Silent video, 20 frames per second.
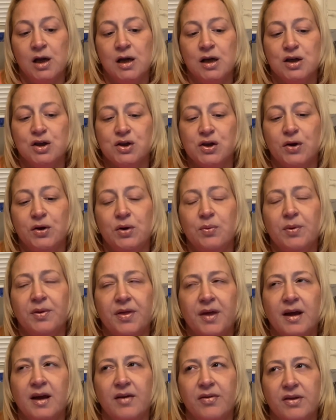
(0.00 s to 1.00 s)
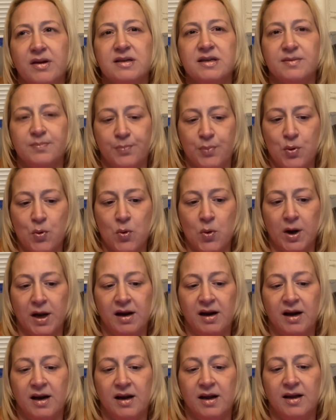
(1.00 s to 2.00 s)
So you would think at this
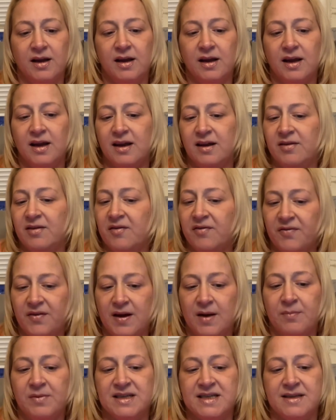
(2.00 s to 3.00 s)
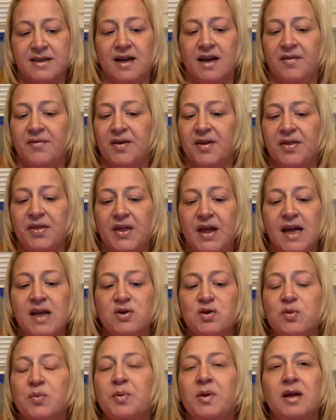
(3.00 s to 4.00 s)
point in the family's life,
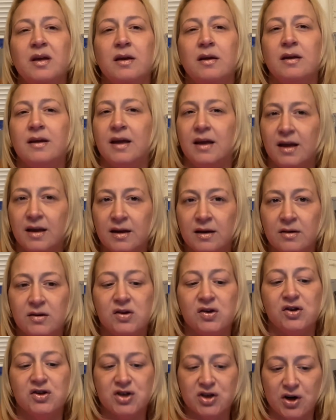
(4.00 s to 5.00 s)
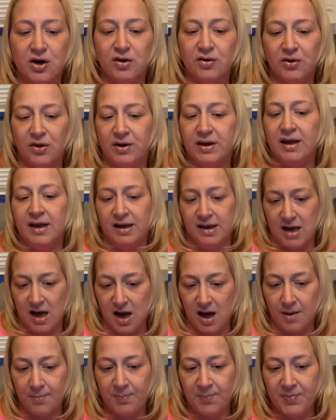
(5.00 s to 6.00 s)
things would begin to start looking
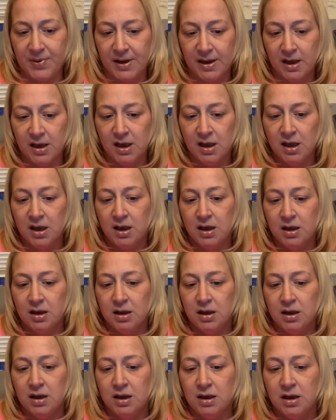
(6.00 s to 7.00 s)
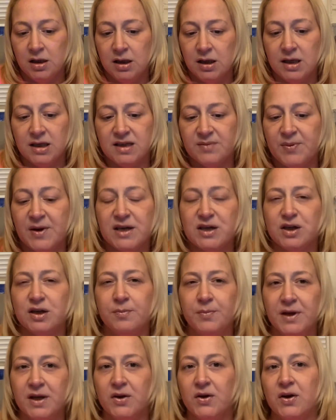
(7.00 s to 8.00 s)
up especially
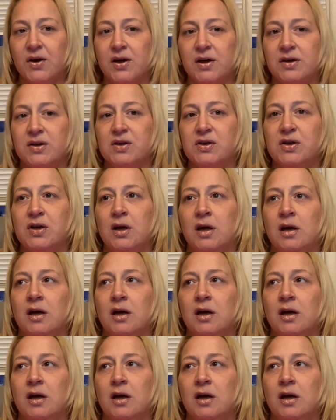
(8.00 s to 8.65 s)
because